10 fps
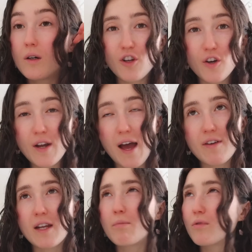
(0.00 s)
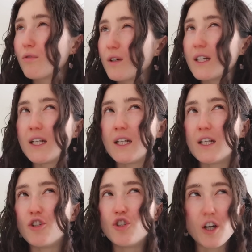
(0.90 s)
Don't have any
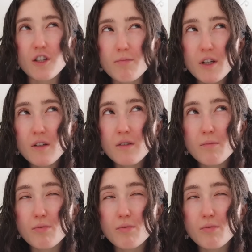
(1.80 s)
pre-judgment,